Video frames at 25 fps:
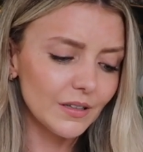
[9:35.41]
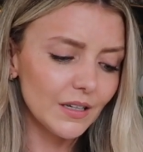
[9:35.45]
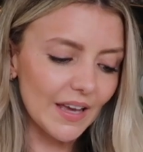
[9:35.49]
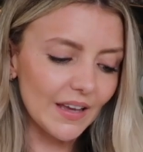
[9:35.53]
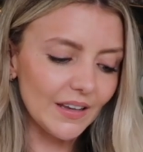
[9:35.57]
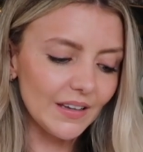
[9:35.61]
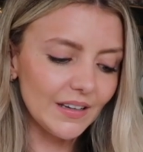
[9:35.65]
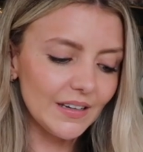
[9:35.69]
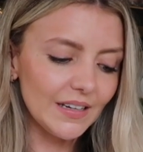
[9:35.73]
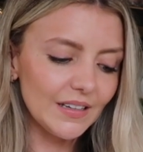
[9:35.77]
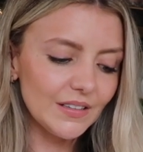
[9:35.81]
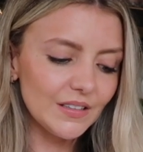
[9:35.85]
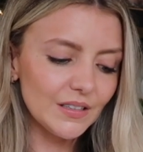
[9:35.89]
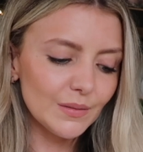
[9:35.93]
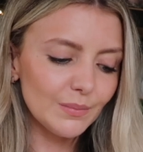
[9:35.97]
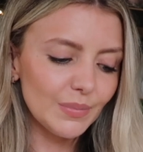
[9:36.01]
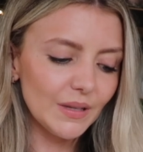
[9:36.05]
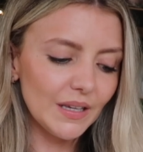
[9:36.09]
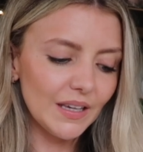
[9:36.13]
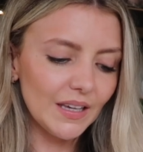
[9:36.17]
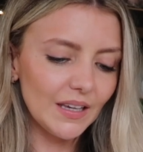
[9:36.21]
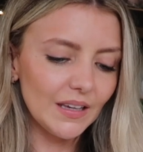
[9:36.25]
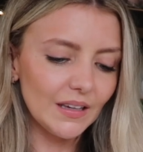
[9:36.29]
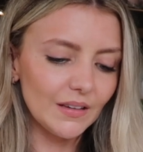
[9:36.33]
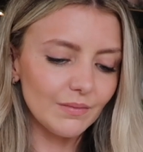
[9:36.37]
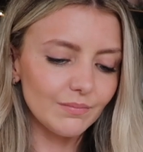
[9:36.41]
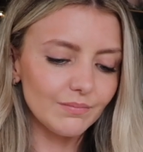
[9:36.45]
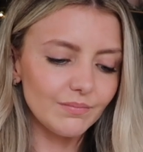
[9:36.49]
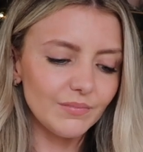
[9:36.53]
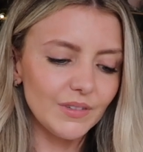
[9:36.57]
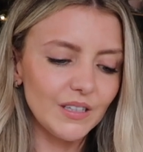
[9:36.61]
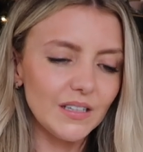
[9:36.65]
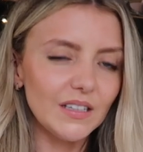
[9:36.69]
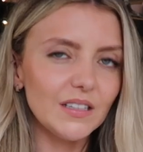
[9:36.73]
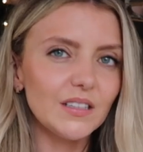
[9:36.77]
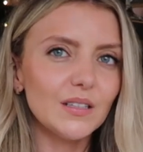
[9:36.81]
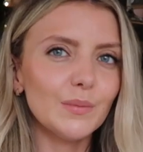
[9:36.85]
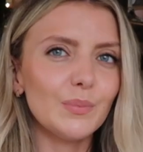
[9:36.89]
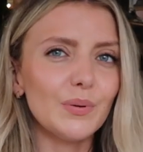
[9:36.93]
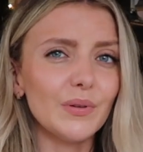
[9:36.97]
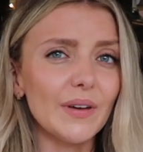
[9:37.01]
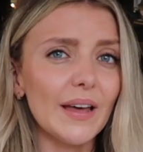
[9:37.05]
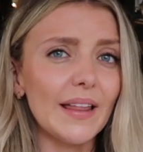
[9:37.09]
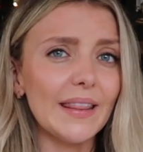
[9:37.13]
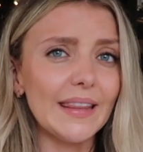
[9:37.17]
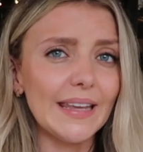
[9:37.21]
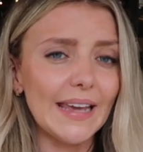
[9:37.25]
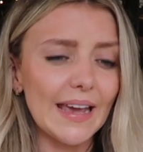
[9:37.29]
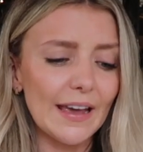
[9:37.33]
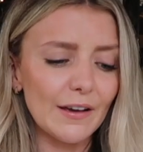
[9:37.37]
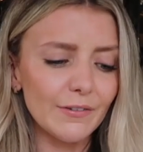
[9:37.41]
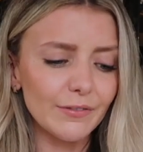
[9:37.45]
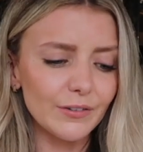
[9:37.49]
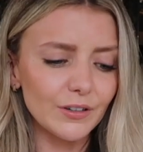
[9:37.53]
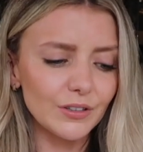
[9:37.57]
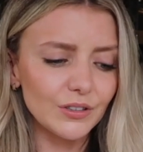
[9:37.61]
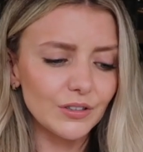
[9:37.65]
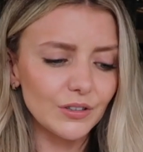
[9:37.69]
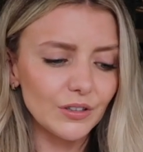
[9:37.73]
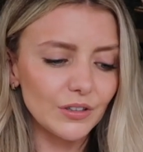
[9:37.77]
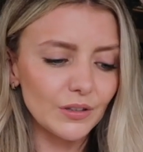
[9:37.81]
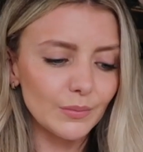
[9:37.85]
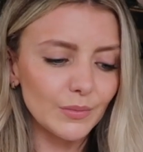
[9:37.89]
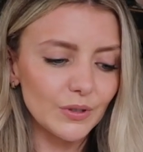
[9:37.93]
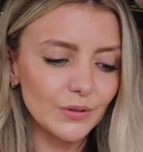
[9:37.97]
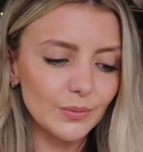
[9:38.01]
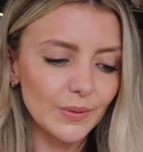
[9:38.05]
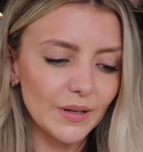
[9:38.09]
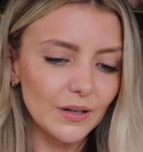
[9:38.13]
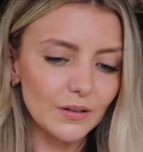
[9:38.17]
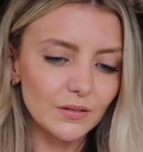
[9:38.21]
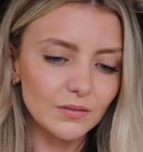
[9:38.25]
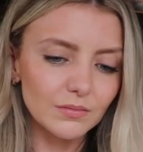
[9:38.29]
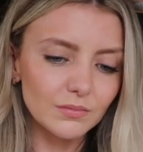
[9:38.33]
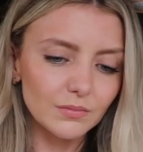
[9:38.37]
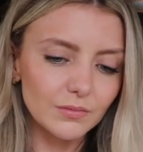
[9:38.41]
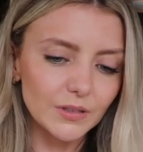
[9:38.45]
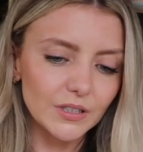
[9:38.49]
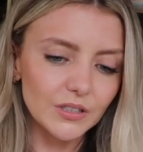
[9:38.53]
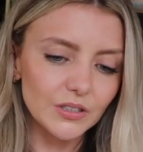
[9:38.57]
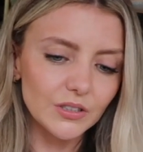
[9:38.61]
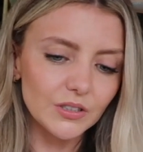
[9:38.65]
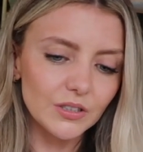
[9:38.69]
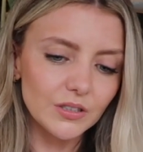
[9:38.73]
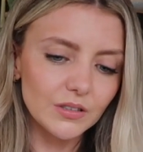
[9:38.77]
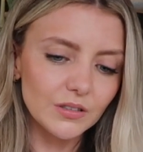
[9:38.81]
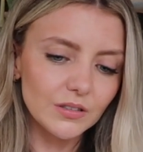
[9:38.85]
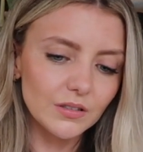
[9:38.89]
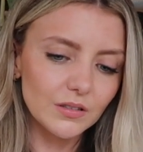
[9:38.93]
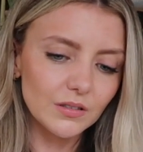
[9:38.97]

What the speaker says: Yeah, you need to put in the effort to them as well, which